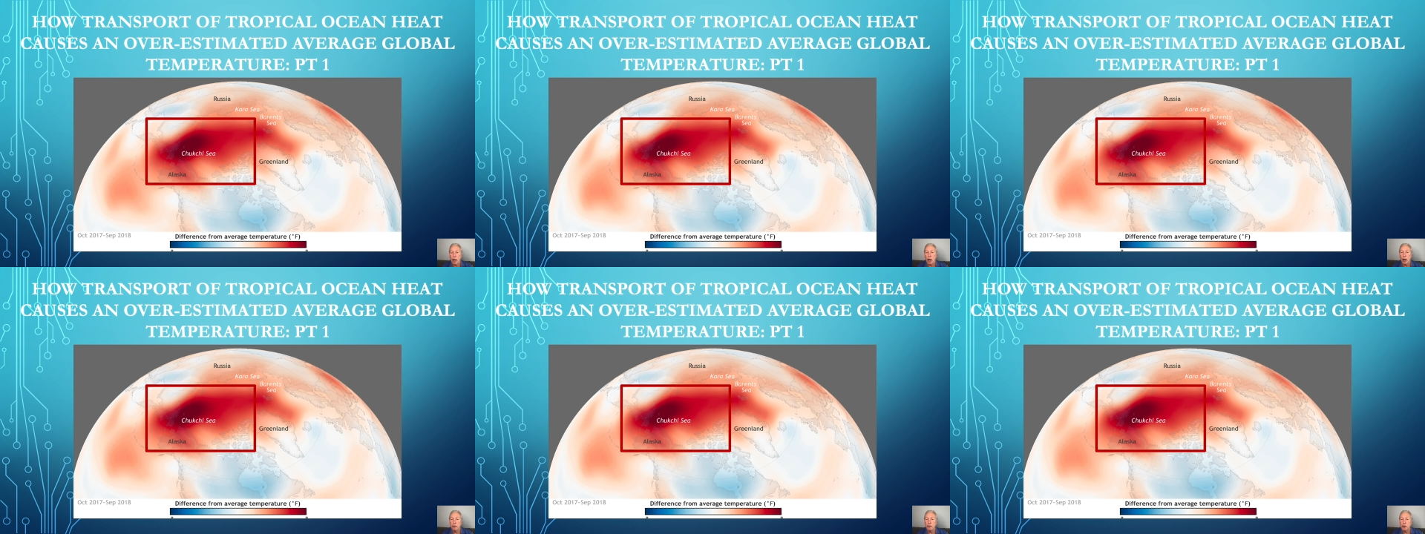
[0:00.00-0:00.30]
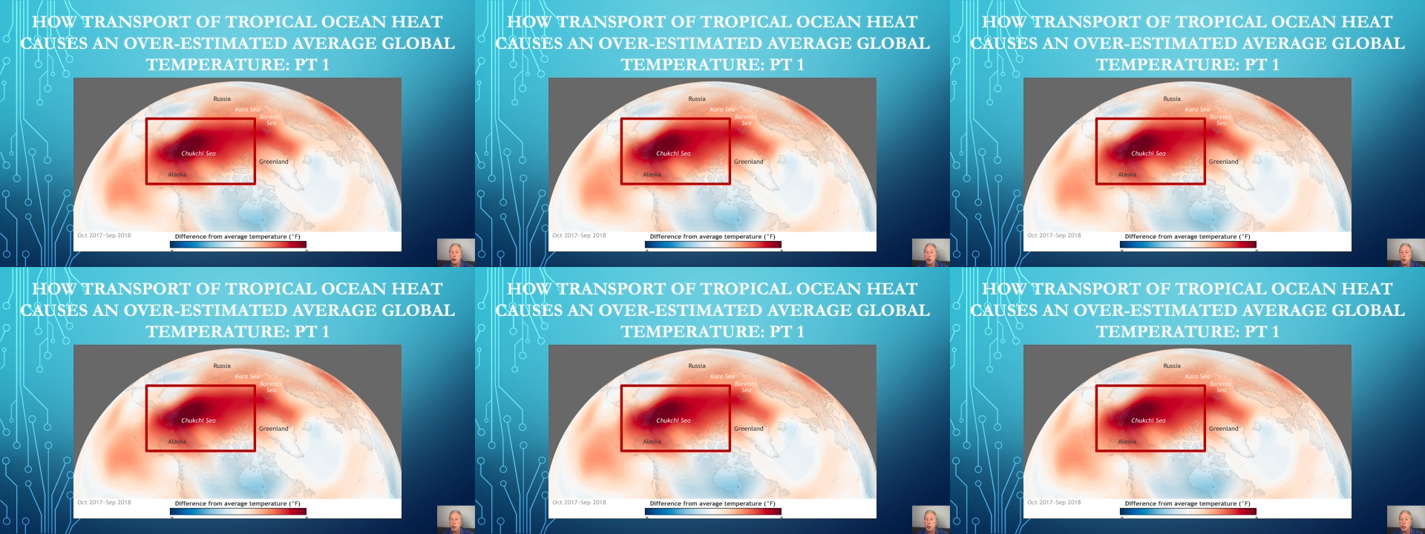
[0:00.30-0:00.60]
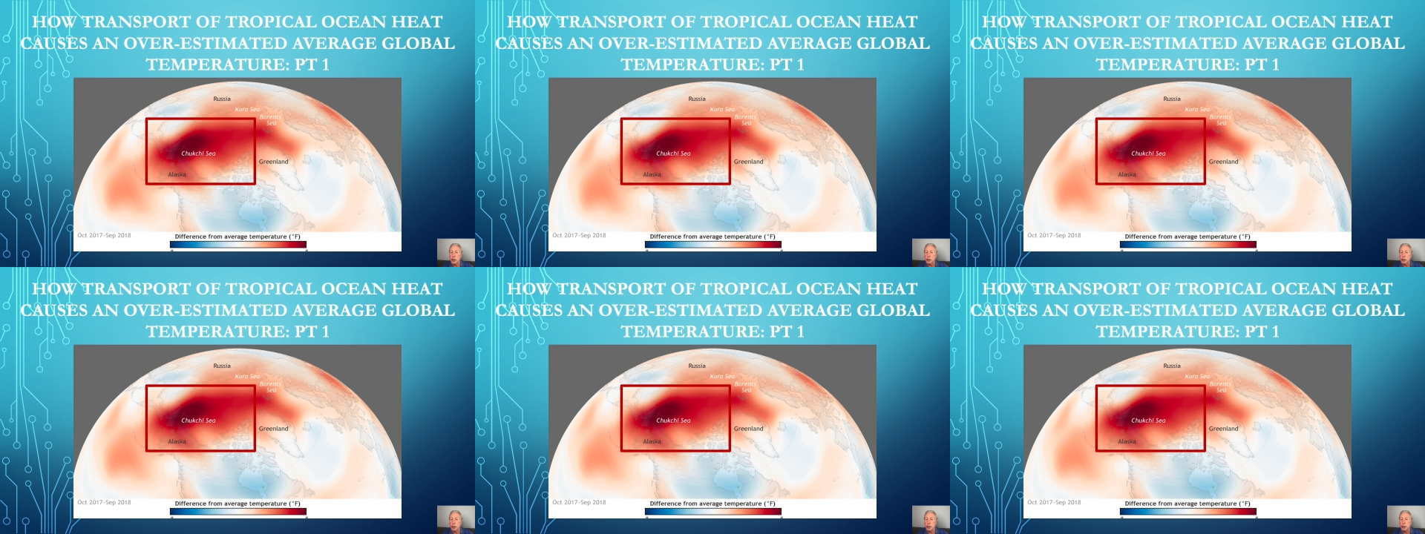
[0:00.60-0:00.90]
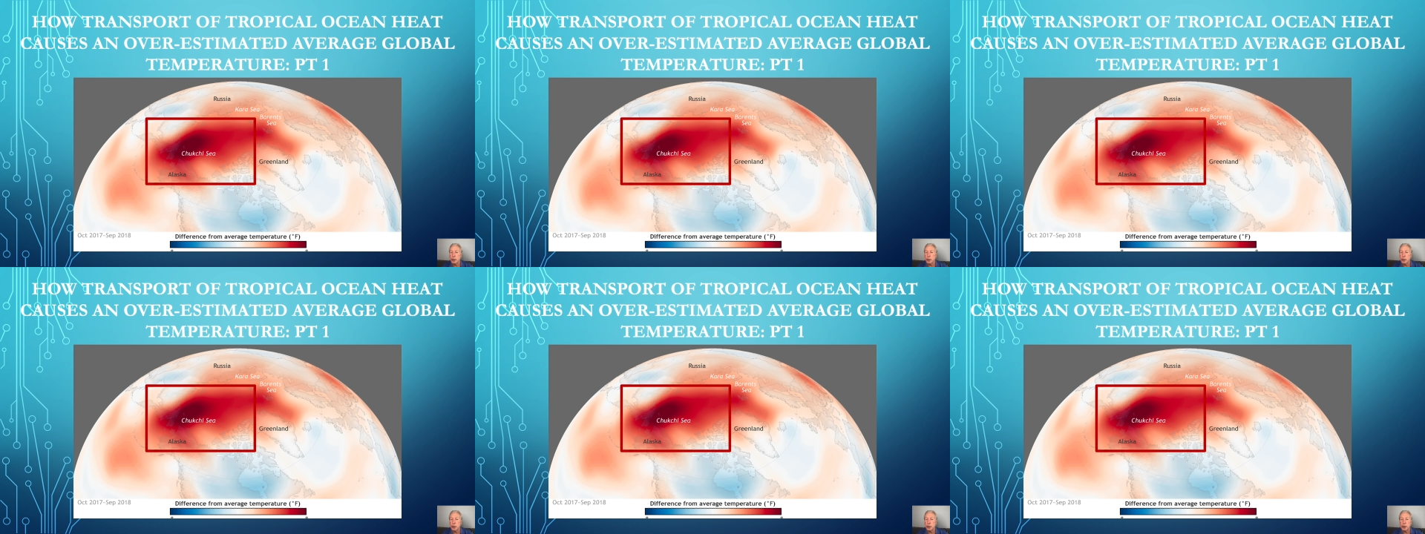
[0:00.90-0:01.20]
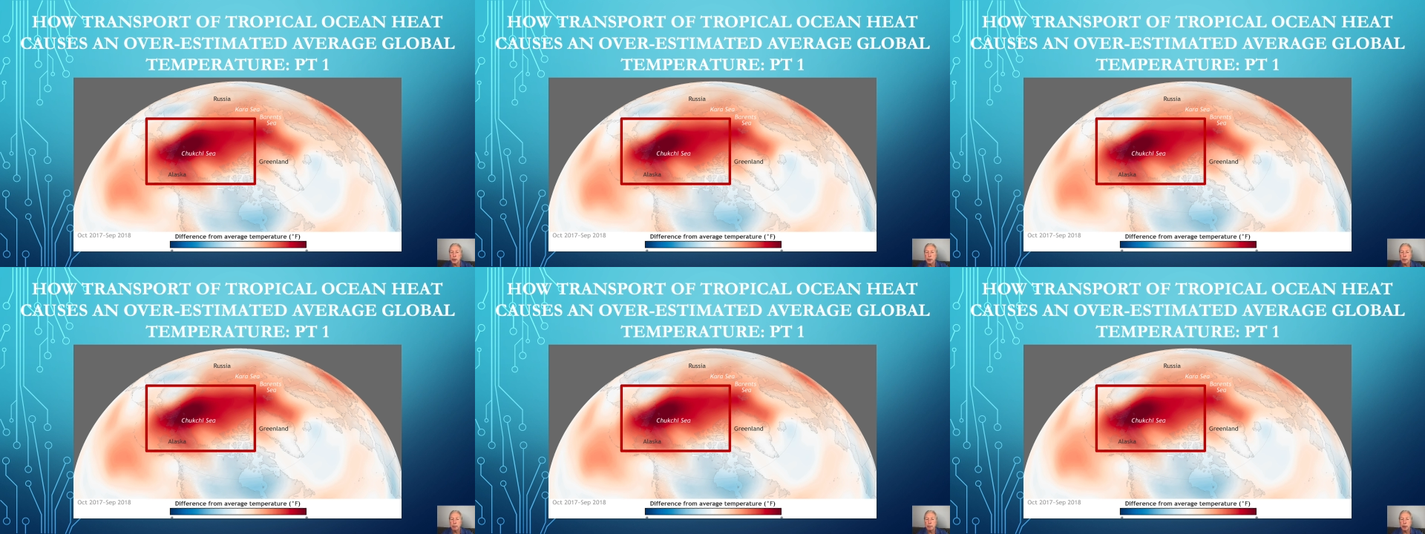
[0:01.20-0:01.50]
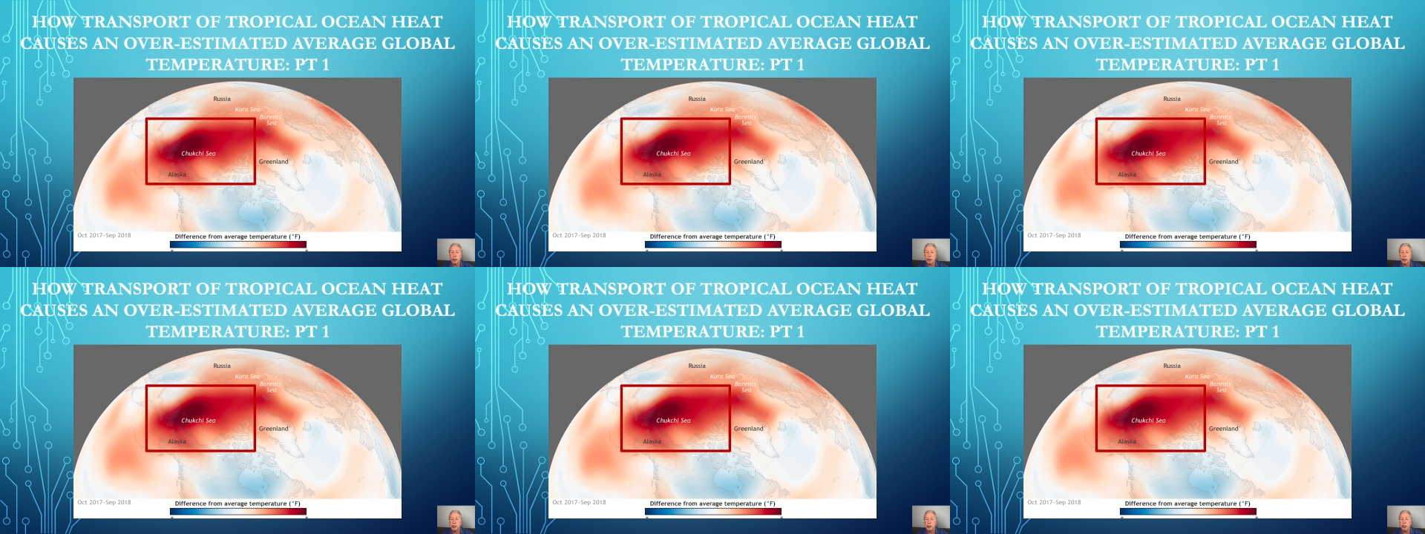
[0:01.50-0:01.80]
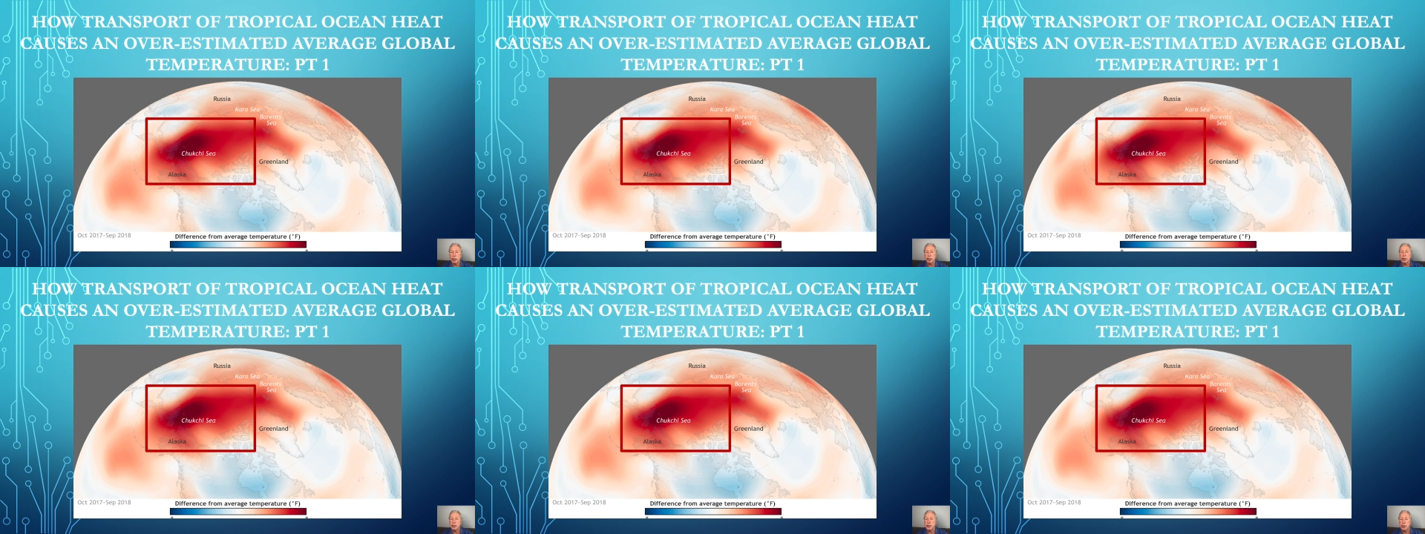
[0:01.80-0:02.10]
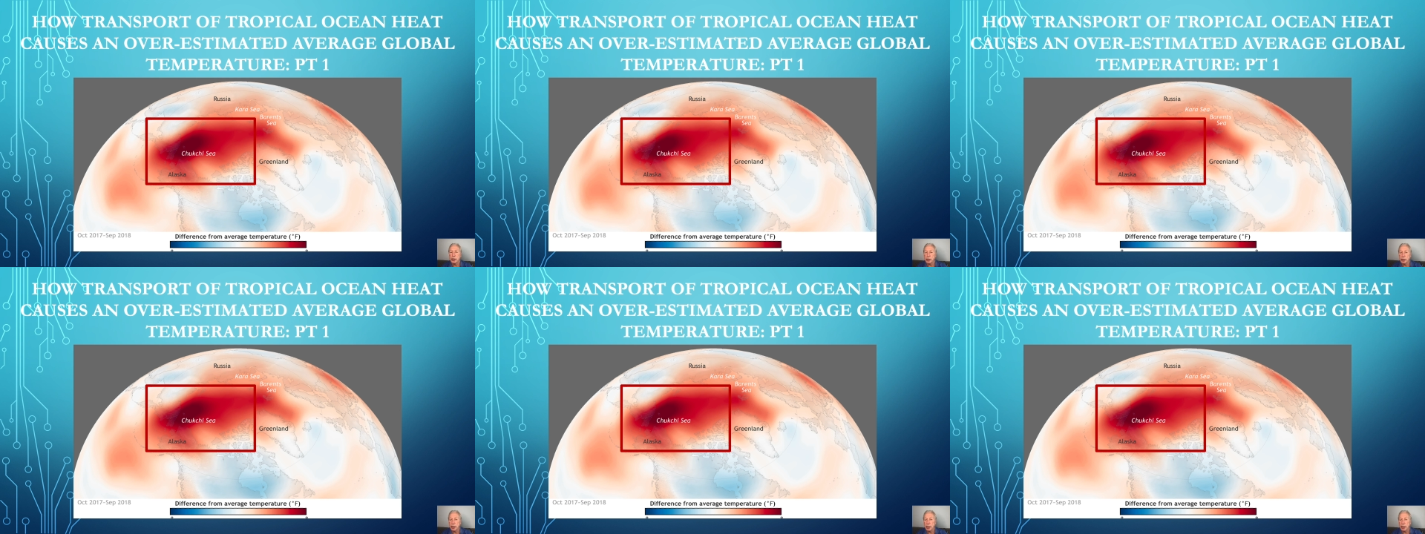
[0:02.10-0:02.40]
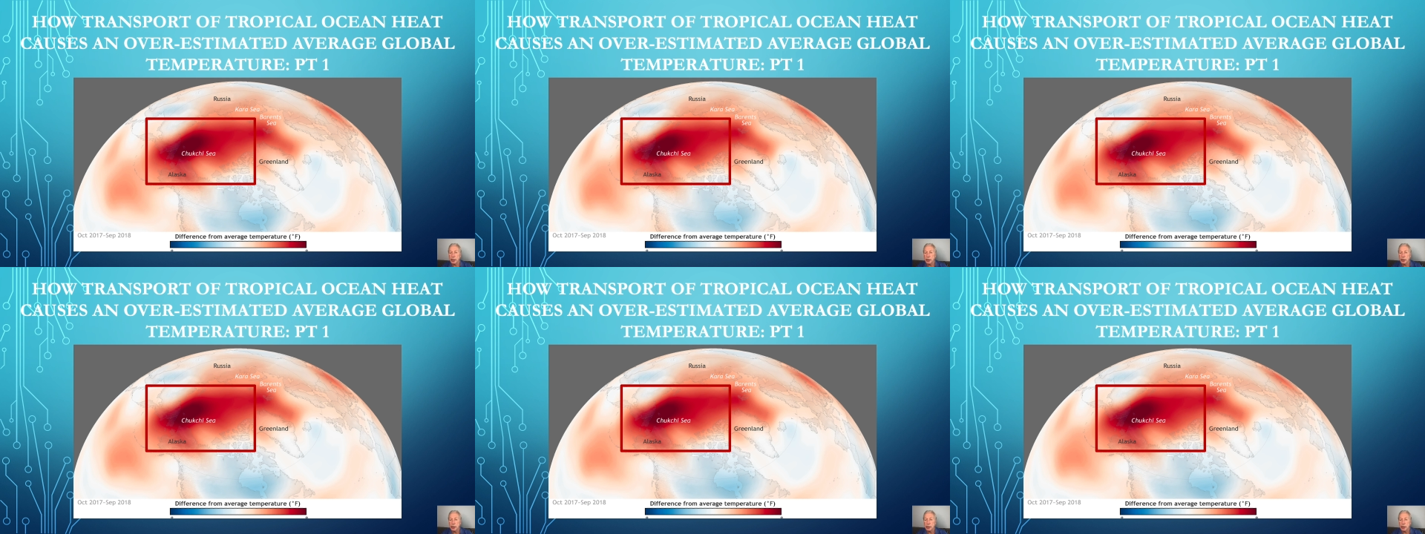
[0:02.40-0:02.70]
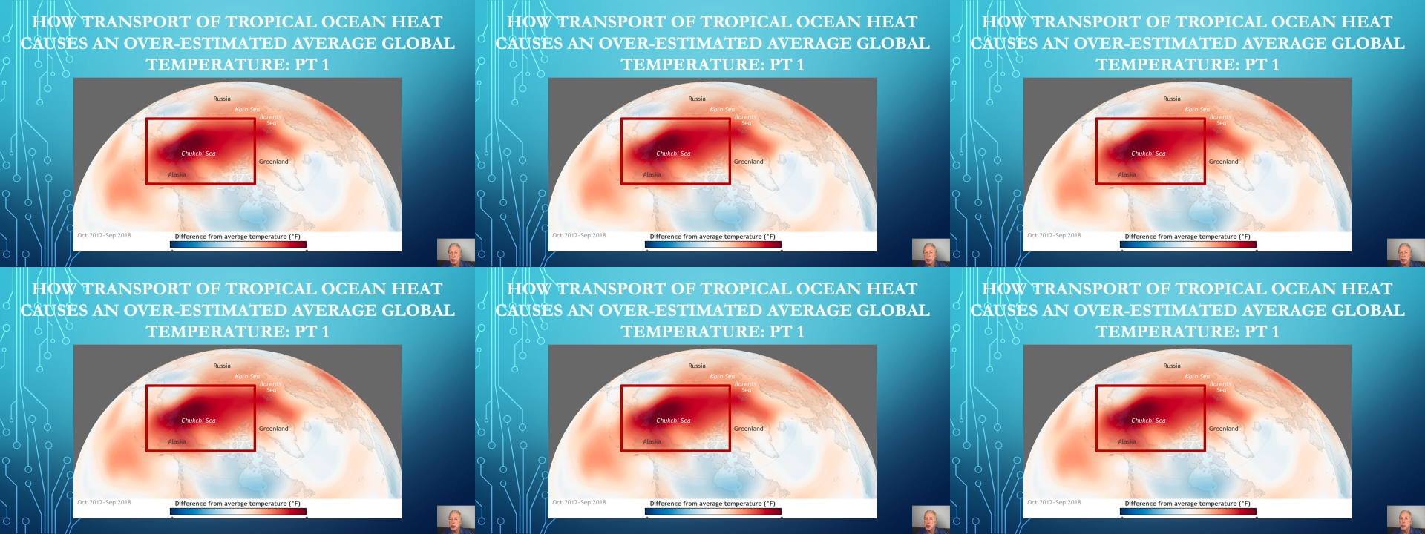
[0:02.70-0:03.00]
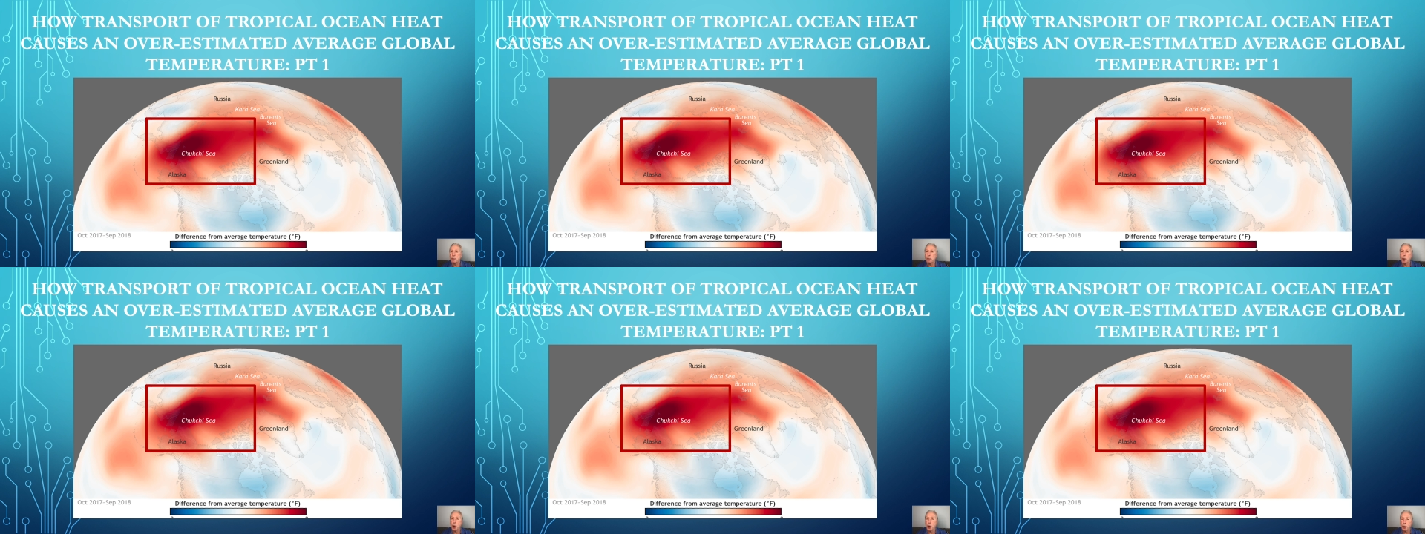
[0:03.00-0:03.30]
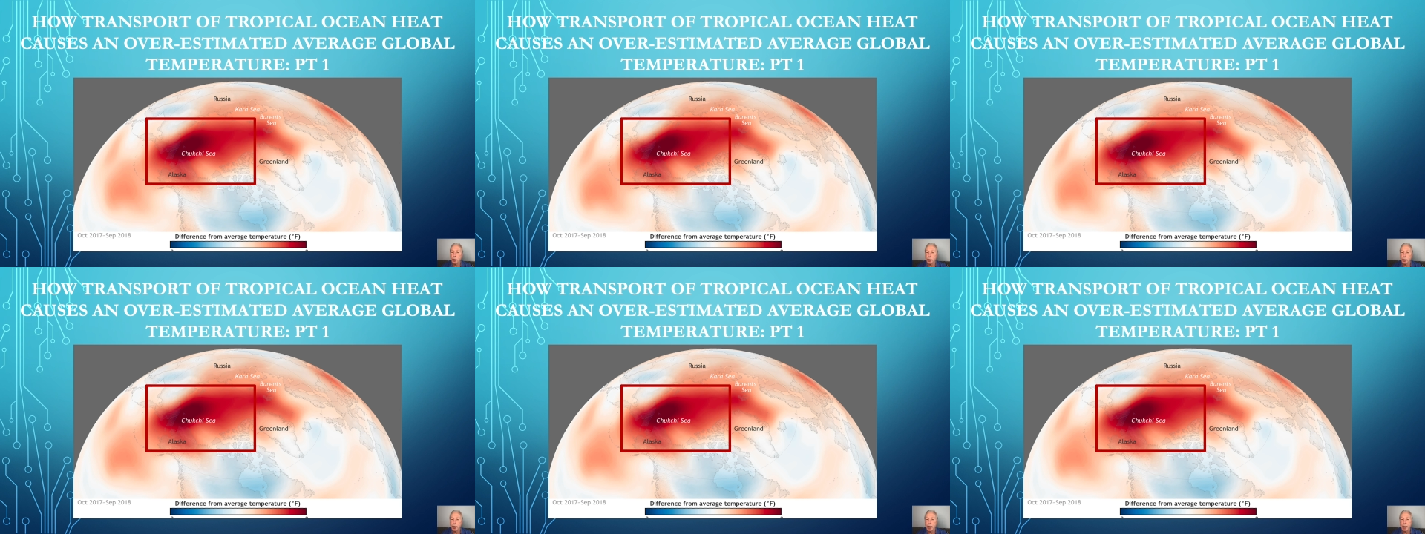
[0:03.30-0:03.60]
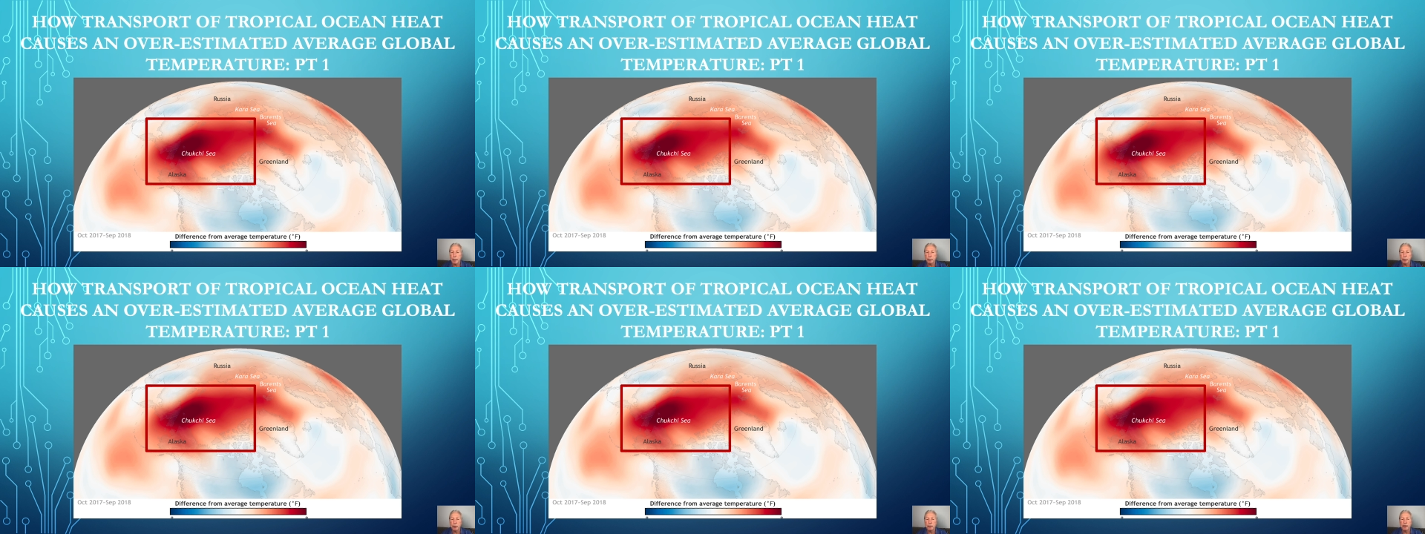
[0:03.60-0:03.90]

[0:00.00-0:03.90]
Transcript: (no speaker visible)